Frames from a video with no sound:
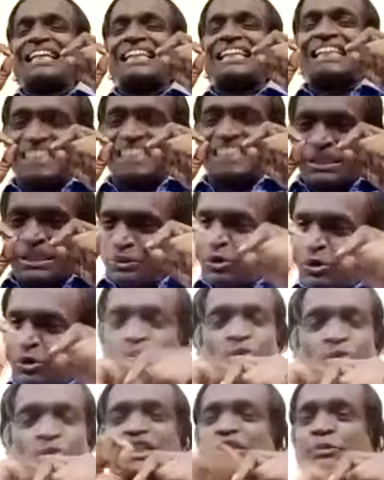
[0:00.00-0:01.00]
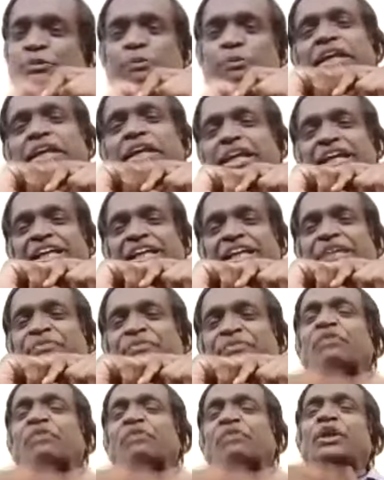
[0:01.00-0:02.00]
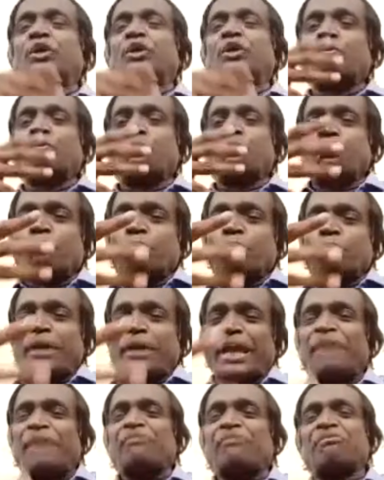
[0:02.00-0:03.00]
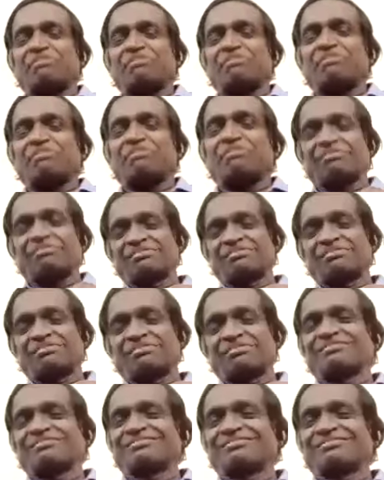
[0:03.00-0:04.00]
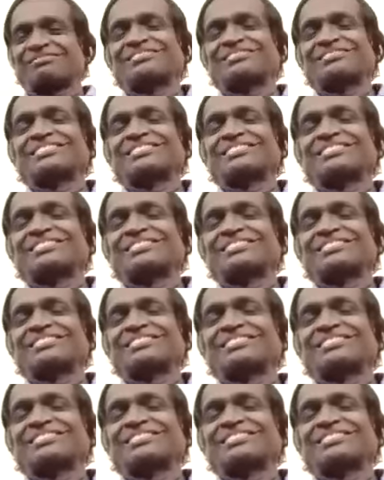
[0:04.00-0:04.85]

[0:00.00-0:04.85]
any team, not only speaking, even the way you behave. Thank you.